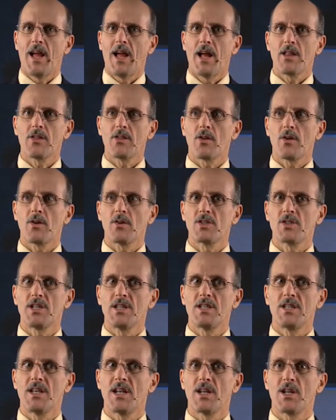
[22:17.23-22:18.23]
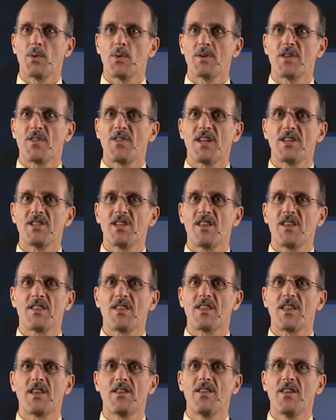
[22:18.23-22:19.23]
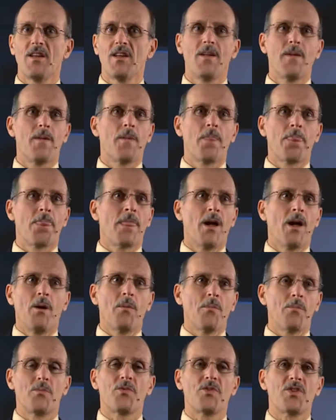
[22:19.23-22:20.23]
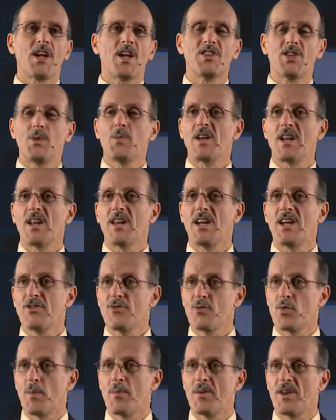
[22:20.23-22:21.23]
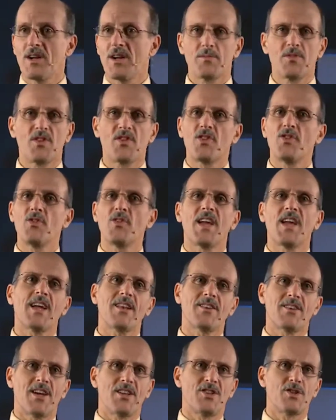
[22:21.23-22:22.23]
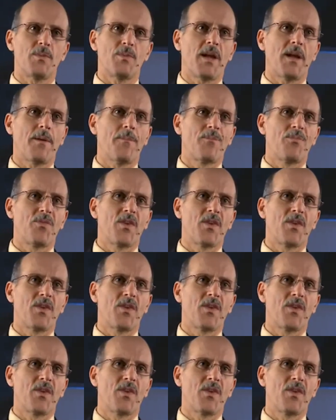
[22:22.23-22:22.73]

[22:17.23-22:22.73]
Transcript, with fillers: And so she didn't know what to think. She said, "Son," she went to lunge for him and hugged him. She said, "You can't touch me."